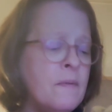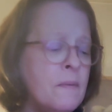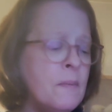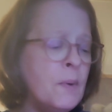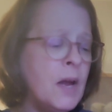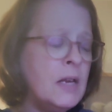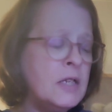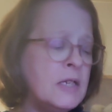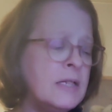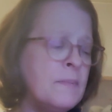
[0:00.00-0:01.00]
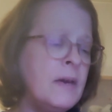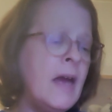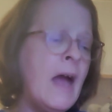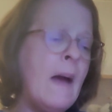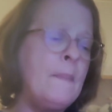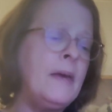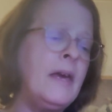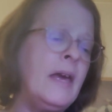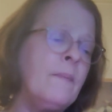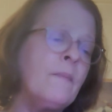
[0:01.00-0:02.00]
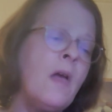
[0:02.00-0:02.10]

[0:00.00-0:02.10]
from the branches and be happy."